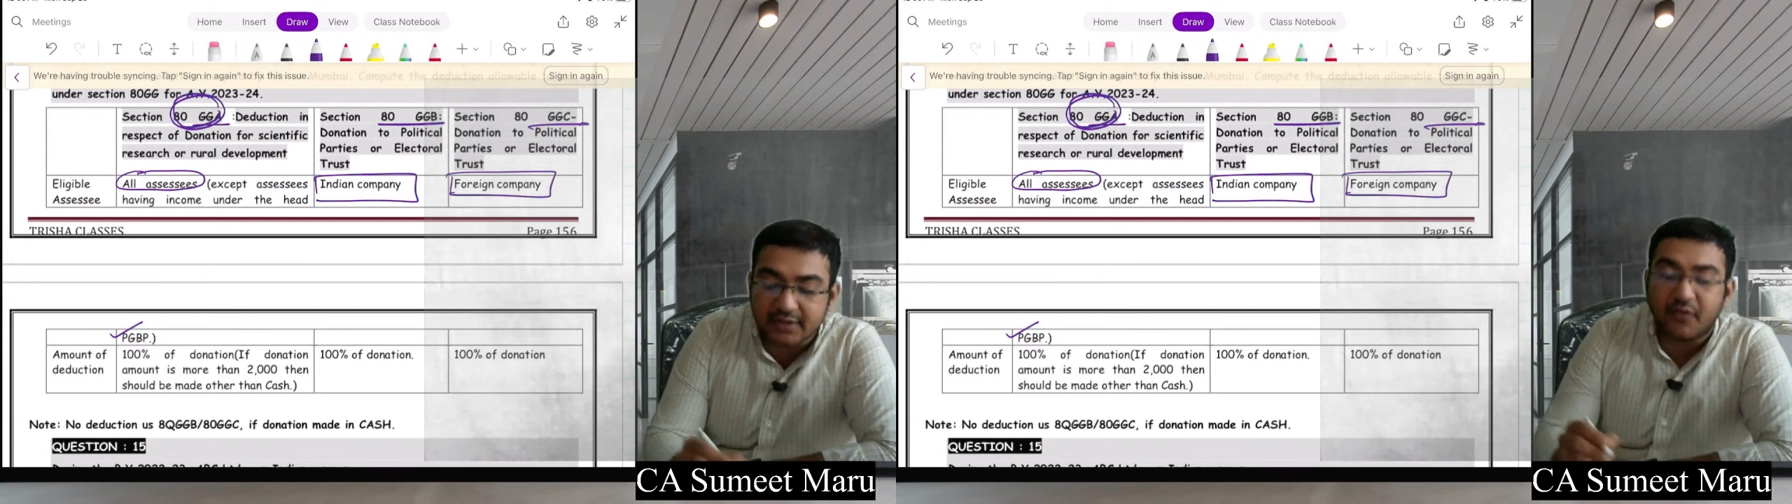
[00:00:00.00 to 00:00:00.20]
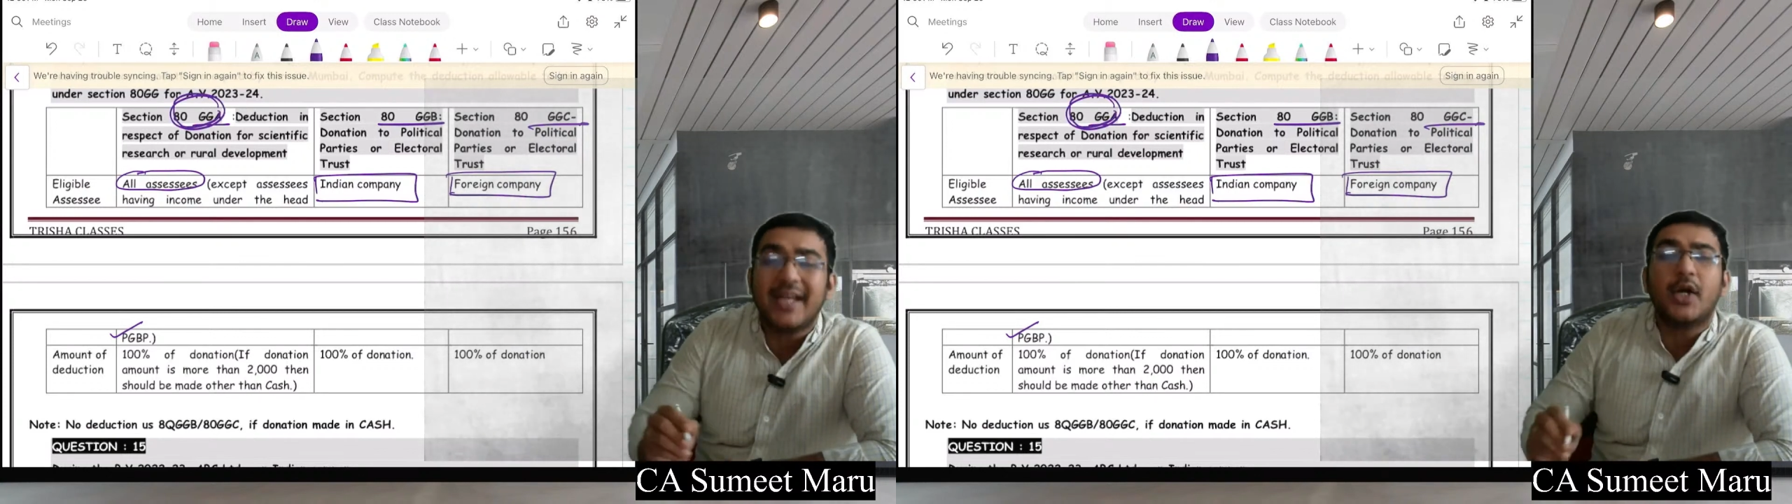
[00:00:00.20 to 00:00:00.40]

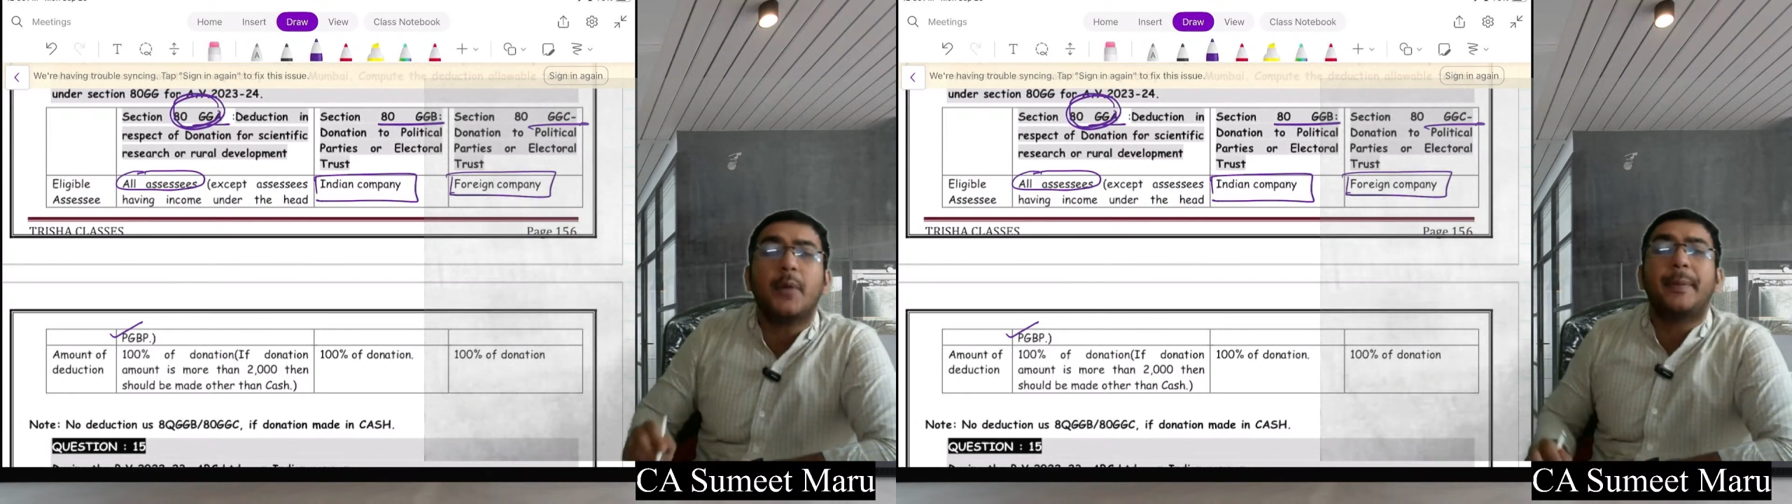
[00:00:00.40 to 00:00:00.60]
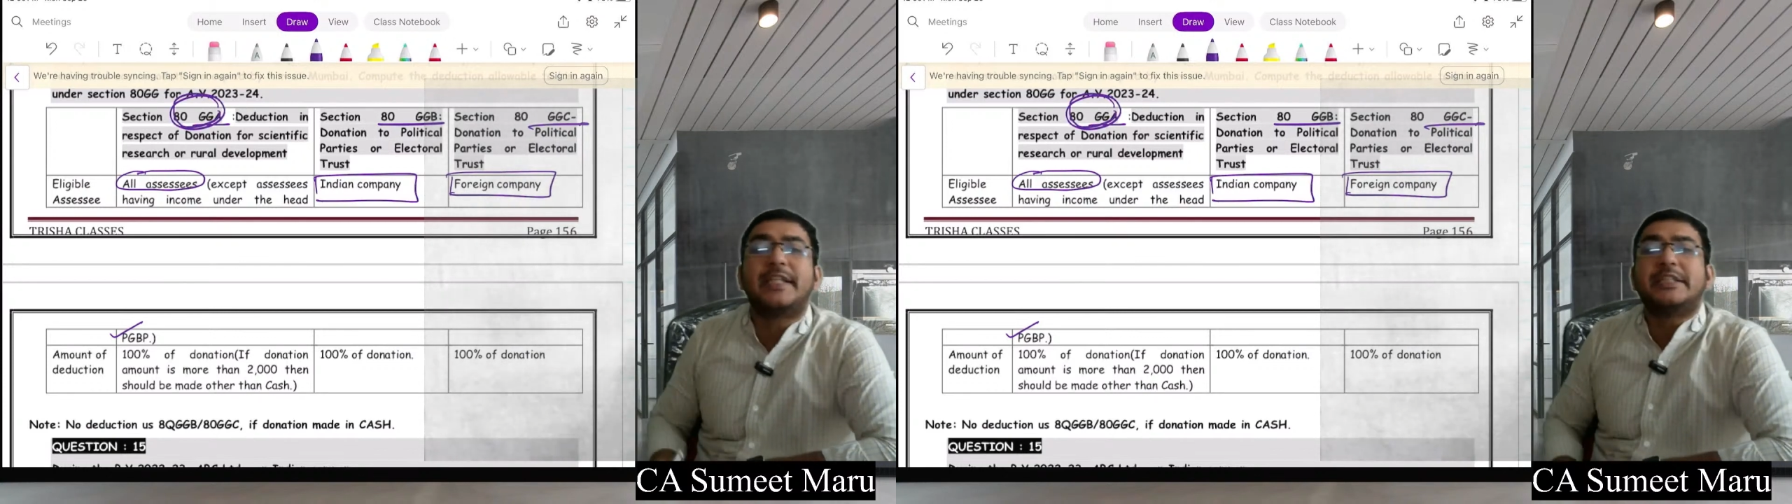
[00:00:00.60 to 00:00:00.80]
Why
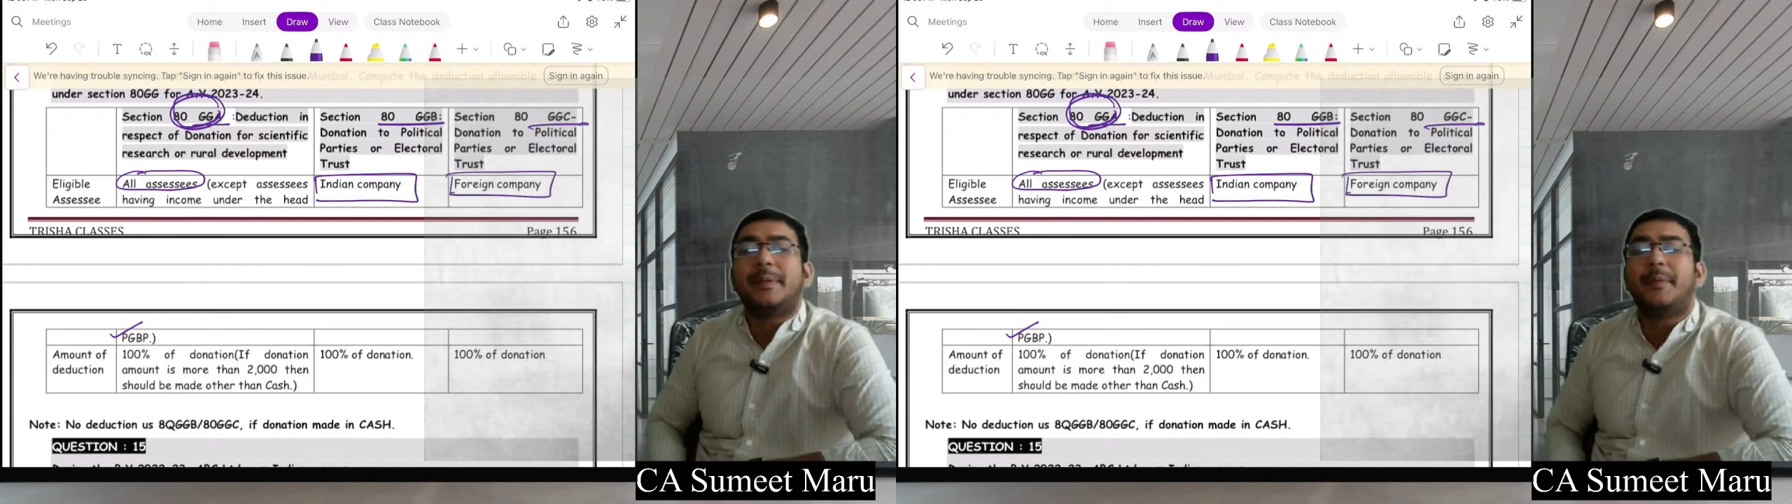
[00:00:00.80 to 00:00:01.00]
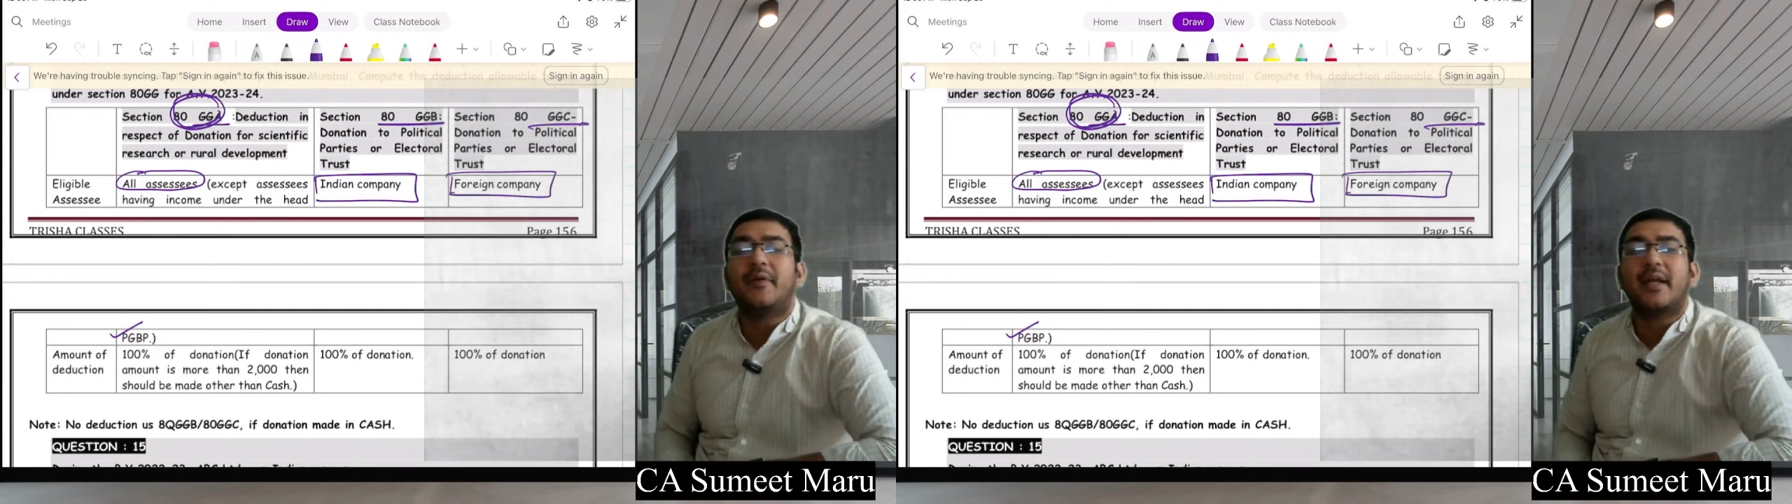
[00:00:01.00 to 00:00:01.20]
not
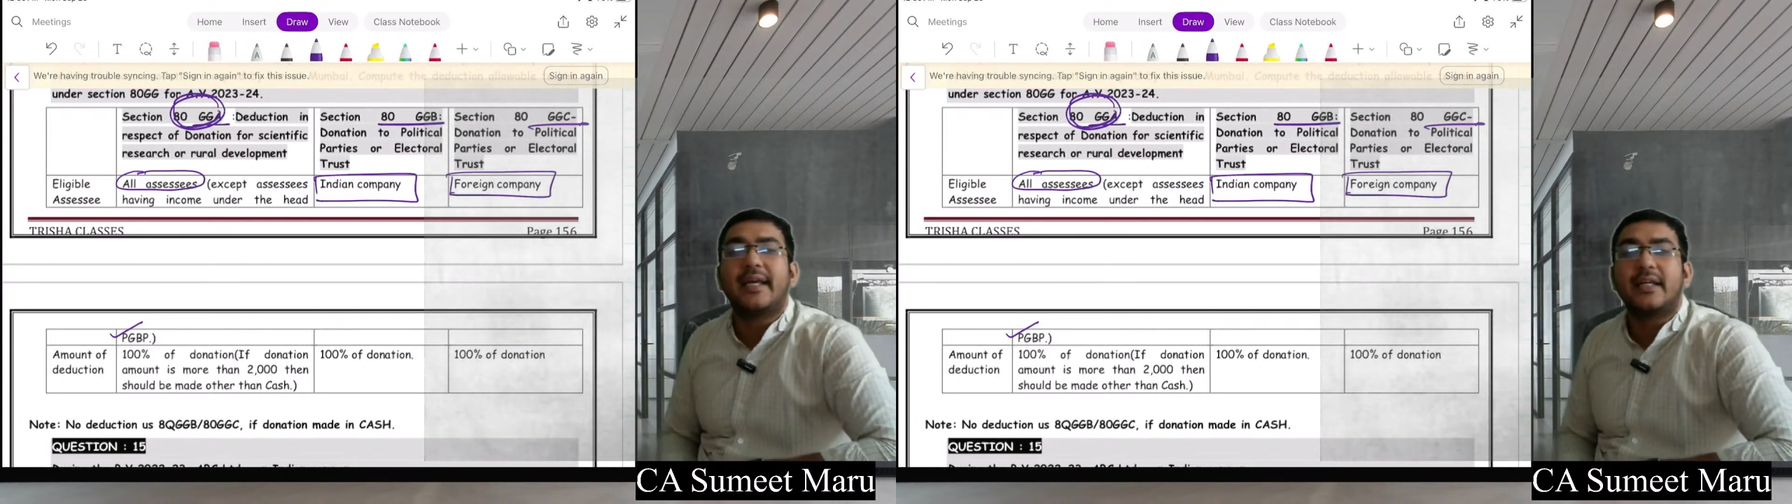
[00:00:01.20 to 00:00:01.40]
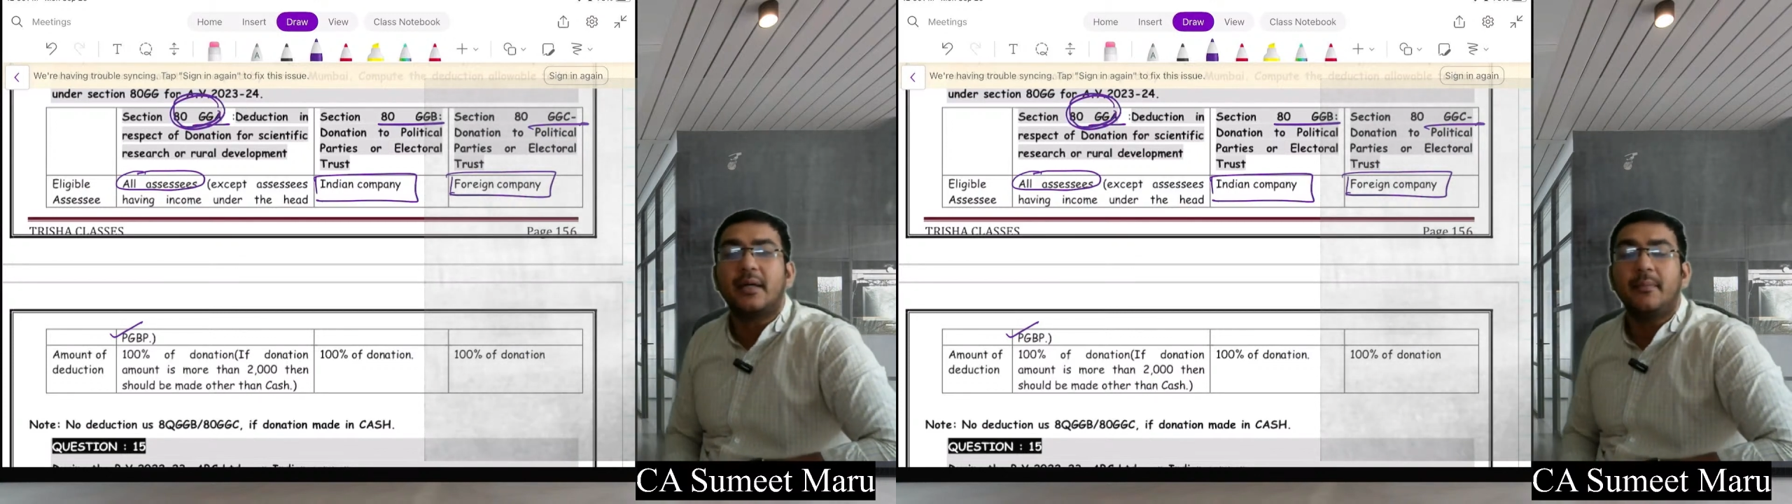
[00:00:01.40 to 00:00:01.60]
PGBP wala
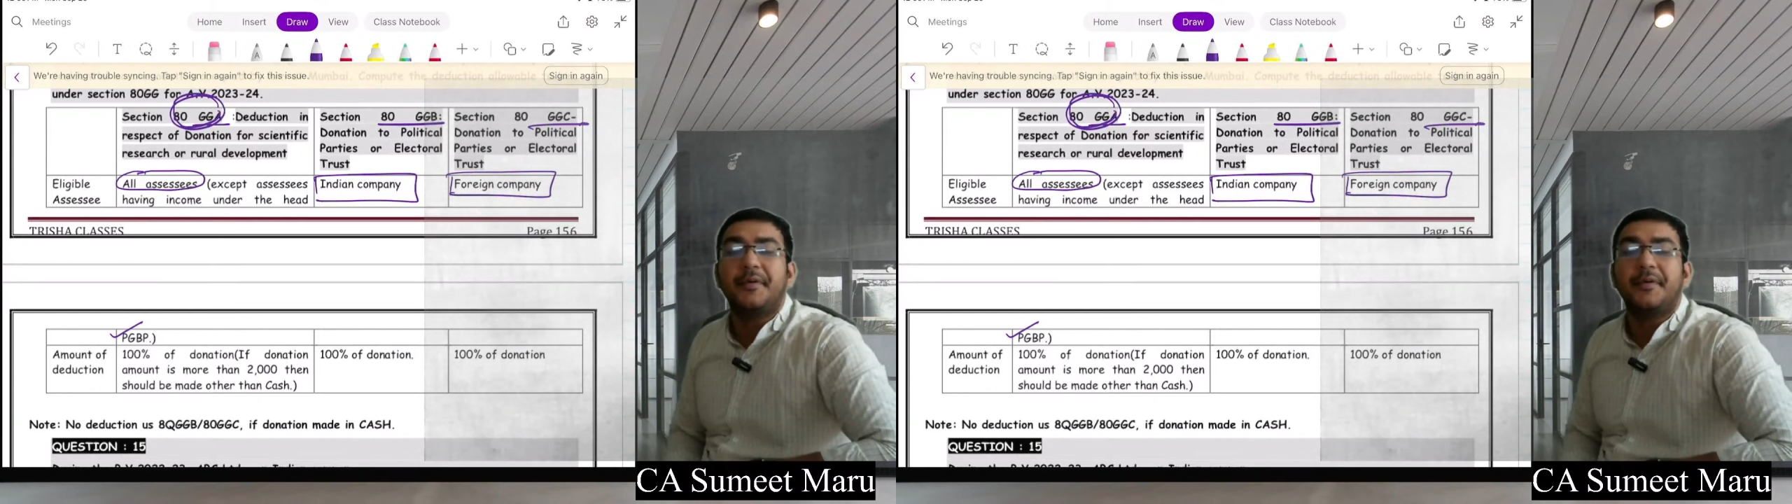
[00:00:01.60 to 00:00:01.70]
income?